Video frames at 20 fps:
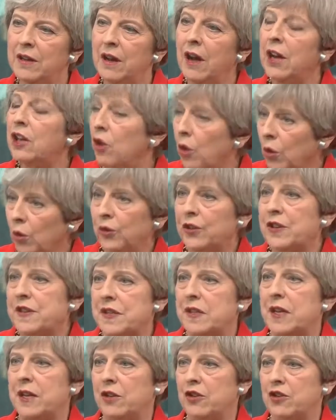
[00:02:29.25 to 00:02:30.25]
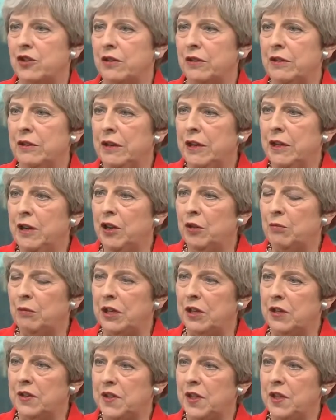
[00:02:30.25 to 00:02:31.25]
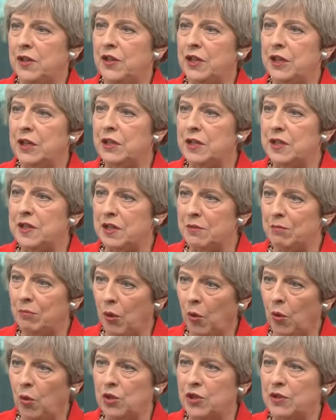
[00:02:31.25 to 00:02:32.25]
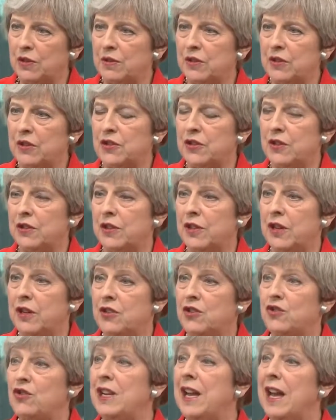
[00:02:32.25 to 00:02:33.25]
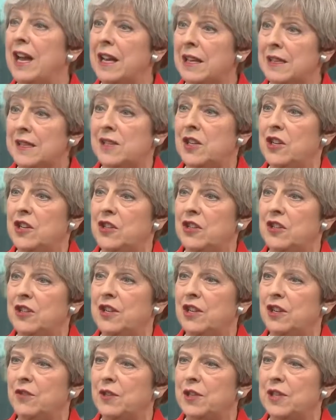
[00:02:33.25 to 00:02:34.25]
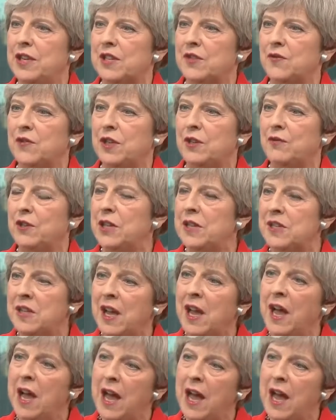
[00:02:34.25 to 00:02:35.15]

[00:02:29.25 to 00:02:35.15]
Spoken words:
I called this election because I think it is important that the country has certainty over the next 5 years,